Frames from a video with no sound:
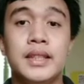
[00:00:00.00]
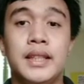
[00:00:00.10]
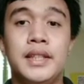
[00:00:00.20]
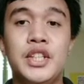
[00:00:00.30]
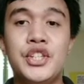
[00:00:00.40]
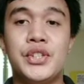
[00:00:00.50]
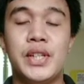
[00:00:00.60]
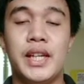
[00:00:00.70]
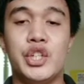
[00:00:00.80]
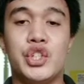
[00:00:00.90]
In this
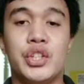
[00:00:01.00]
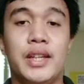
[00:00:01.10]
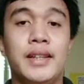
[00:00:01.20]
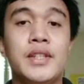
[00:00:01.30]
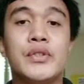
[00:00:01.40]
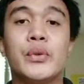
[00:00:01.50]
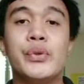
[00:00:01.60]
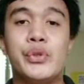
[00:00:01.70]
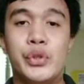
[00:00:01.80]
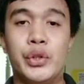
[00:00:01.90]
stage, it is
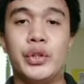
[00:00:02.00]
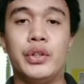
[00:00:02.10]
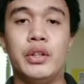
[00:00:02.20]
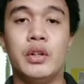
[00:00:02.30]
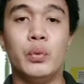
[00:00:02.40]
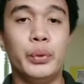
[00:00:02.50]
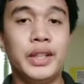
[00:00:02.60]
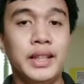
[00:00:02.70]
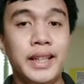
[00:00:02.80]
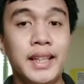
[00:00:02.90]
concerned
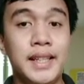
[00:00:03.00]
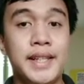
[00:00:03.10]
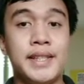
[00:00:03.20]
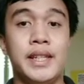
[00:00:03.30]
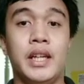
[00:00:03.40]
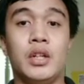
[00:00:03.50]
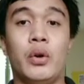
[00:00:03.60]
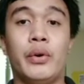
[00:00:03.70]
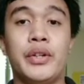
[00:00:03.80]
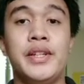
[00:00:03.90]
with legalistic
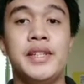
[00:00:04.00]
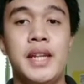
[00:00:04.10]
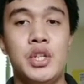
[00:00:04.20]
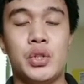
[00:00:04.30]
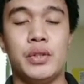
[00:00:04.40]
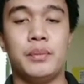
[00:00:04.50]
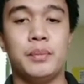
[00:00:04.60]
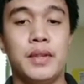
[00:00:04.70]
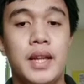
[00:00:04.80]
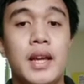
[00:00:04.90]
orientation,
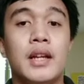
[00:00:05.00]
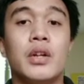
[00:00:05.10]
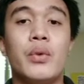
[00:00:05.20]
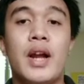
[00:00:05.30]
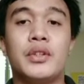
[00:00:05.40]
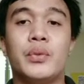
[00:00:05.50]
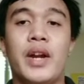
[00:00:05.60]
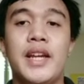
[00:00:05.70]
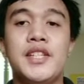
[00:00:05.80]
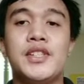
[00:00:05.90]

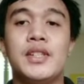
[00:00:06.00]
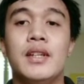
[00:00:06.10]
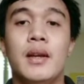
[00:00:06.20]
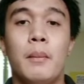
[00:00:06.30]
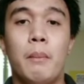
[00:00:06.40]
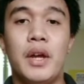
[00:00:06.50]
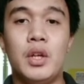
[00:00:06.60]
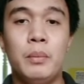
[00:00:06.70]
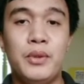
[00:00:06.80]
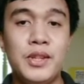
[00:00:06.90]
characterized by
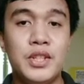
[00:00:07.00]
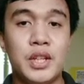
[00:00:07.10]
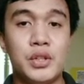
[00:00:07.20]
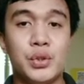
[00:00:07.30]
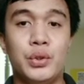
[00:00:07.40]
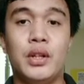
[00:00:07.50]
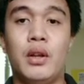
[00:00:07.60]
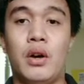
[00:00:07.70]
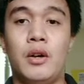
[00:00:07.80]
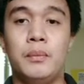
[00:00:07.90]
obedience to the
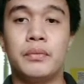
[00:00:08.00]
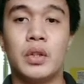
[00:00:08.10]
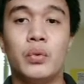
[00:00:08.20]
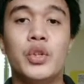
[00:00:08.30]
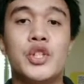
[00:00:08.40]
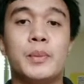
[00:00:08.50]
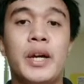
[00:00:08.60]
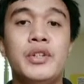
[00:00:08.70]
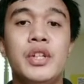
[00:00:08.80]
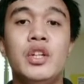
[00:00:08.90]
law,
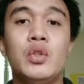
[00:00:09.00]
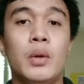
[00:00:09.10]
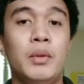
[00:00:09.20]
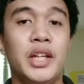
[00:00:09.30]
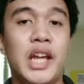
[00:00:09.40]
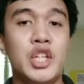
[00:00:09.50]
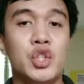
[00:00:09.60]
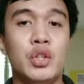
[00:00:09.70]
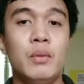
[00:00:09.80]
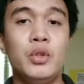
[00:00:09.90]
responding to
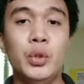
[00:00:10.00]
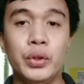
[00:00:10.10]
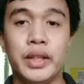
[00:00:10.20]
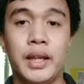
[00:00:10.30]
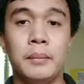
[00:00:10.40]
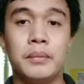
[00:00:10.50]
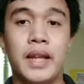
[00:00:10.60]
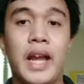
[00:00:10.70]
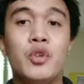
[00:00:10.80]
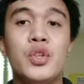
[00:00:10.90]
obligation of duty,
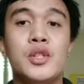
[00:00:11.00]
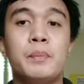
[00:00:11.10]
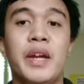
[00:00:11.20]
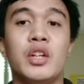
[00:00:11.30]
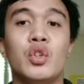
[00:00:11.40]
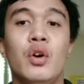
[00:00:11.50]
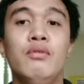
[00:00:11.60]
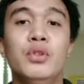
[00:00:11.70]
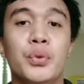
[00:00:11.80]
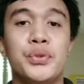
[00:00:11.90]
and respect
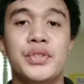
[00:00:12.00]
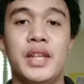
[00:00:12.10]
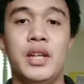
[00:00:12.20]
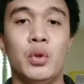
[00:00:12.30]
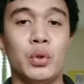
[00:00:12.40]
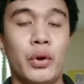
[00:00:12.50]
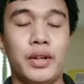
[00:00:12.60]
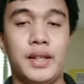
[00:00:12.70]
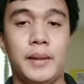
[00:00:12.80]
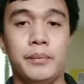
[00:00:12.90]
of those in
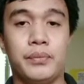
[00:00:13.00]
authority.